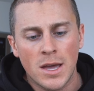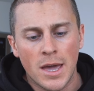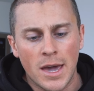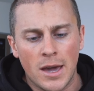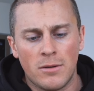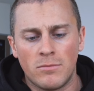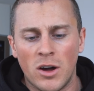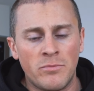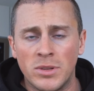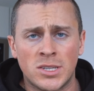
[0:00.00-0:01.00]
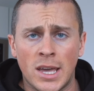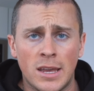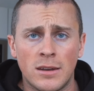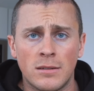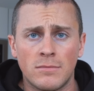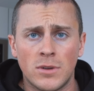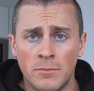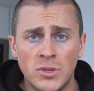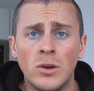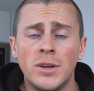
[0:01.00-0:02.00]
Um, I've been saying
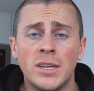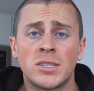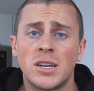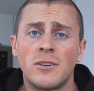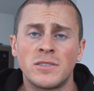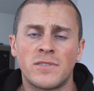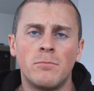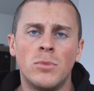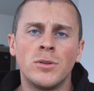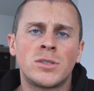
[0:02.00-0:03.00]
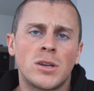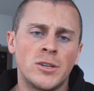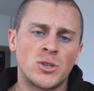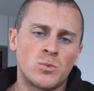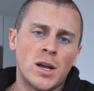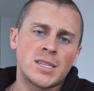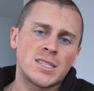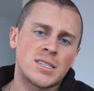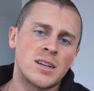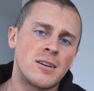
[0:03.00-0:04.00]
I'm doing this series for months. I just
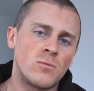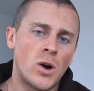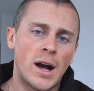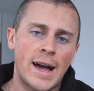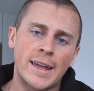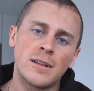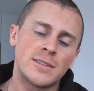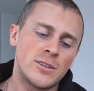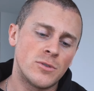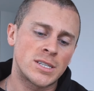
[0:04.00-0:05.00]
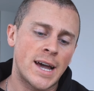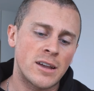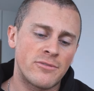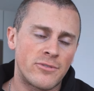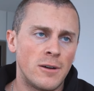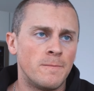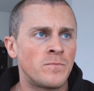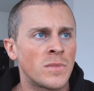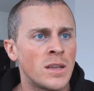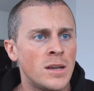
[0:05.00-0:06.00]
wasn't certain what angle to attack it from.
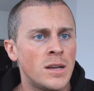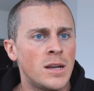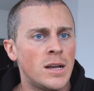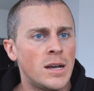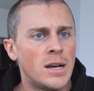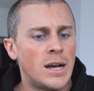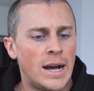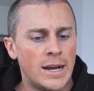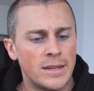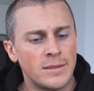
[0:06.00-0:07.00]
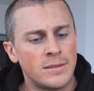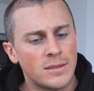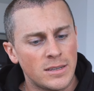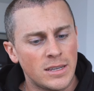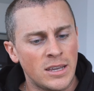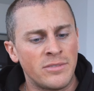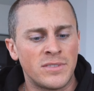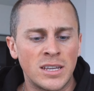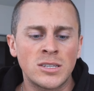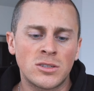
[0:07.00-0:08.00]
And
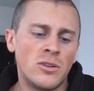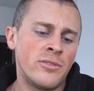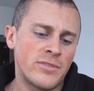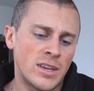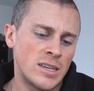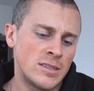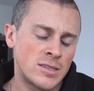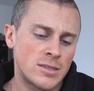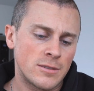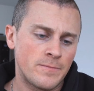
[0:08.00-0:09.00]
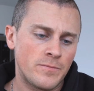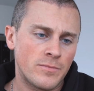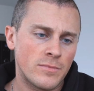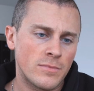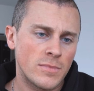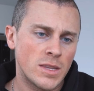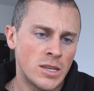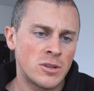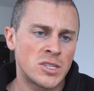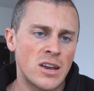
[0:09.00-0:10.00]
if this stuff is,
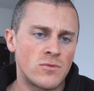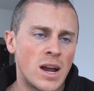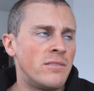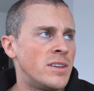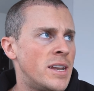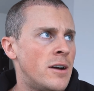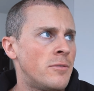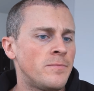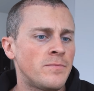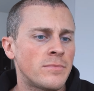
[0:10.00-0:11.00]
you could say, relevant now.